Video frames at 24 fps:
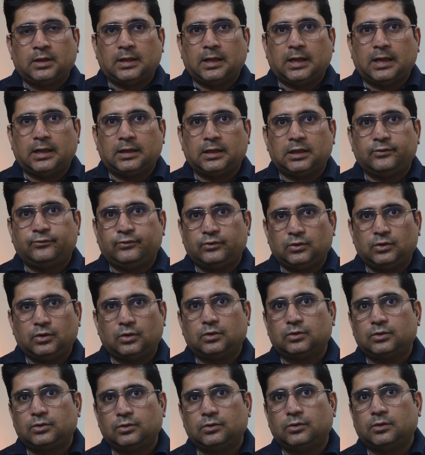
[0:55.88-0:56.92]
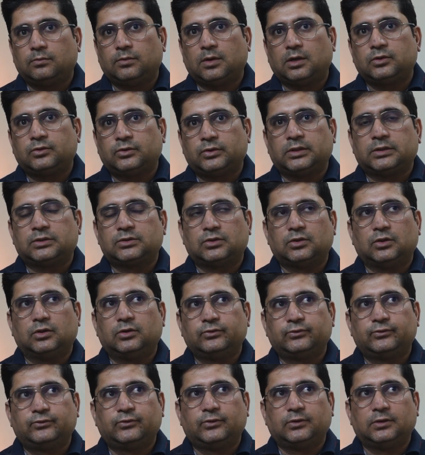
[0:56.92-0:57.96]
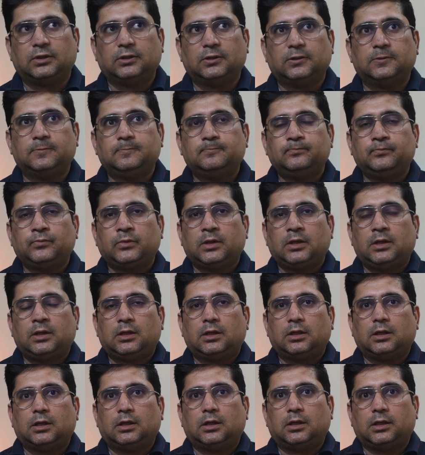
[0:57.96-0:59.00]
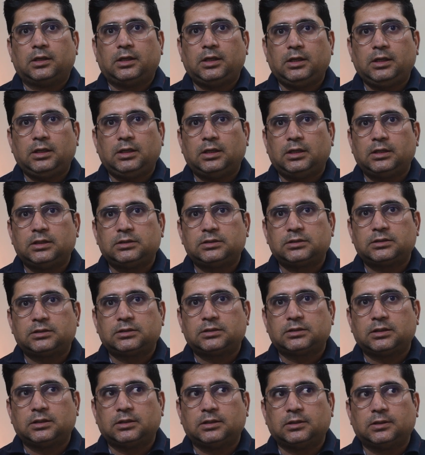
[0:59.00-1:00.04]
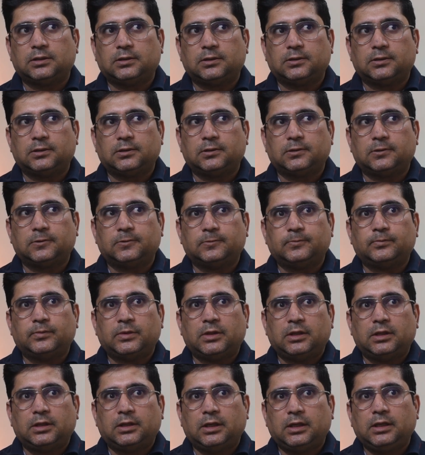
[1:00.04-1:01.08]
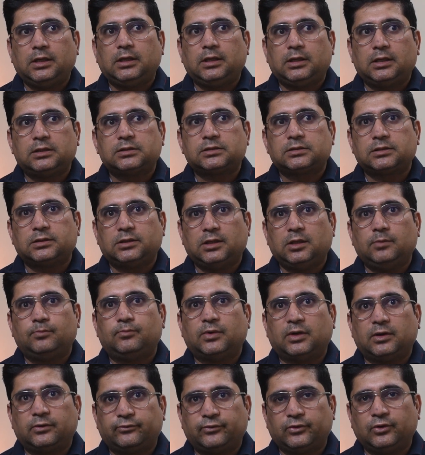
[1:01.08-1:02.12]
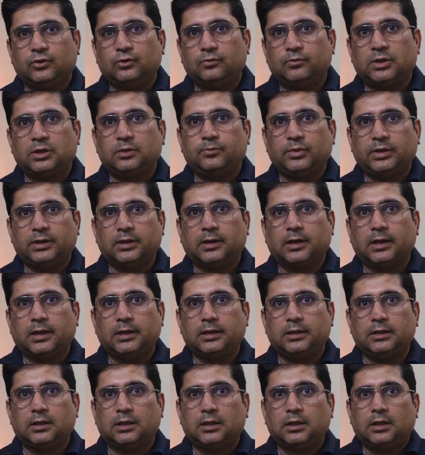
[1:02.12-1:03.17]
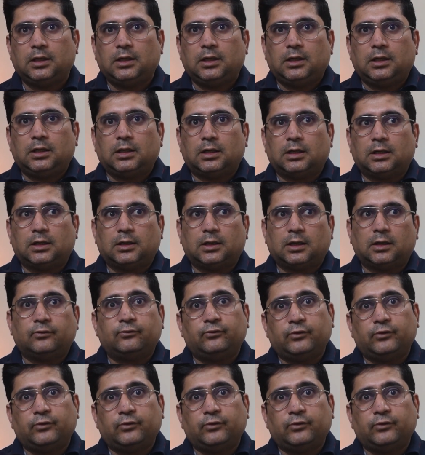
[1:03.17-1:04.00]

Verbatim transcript: And if you don't know about Christophe, uh, uh, he is uh, um, he is the perfumer behind uh, a